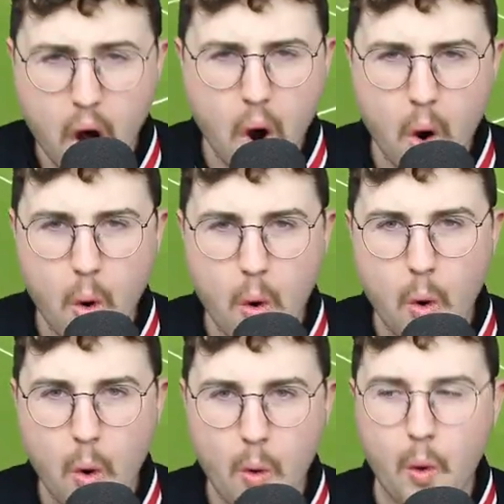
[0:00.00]

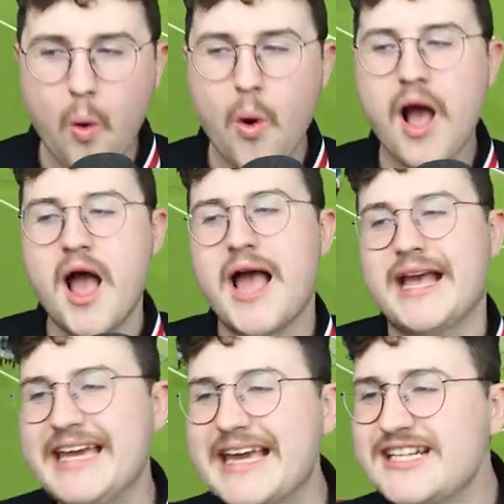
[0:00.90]
Woo!
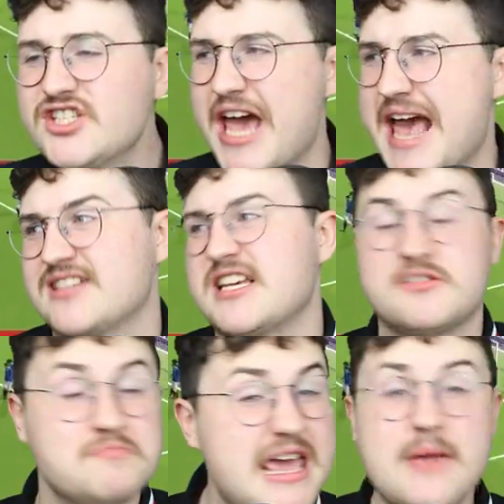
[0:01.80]
Ian Jess
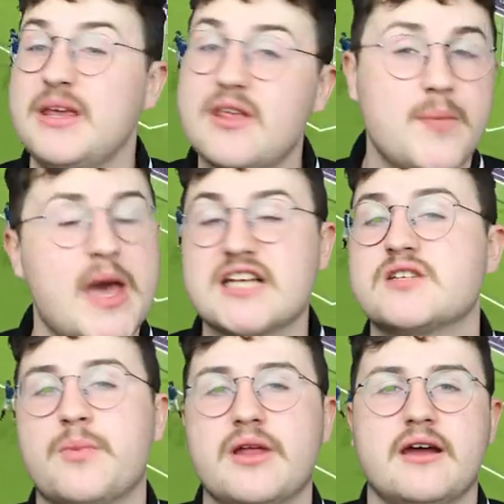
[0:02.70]
is maybe the
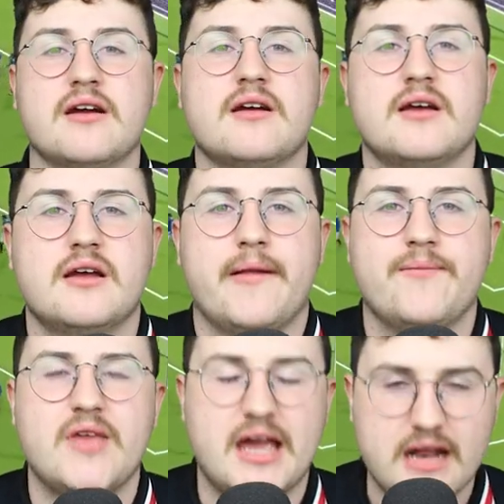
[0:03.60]
best player
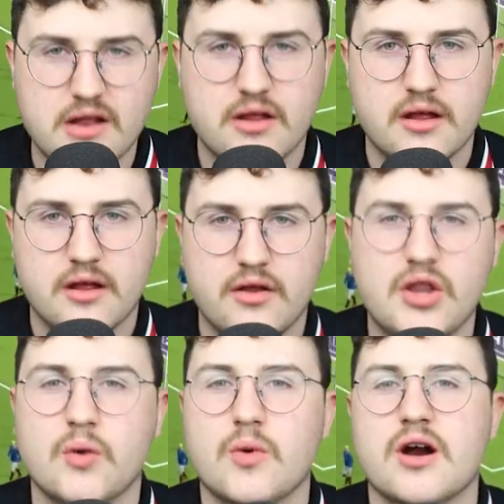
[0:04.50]
in
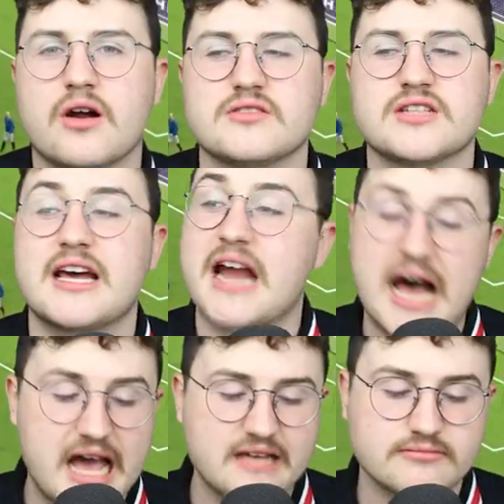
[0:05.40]
the world, and
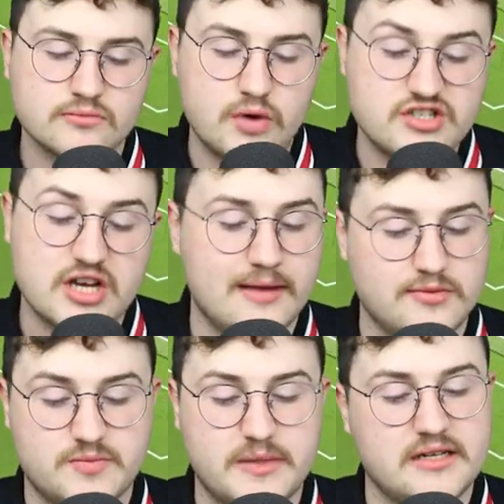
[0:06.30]
I wish I
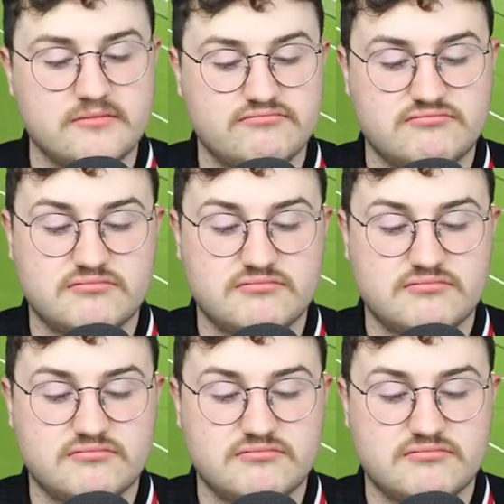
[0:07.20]
was joking.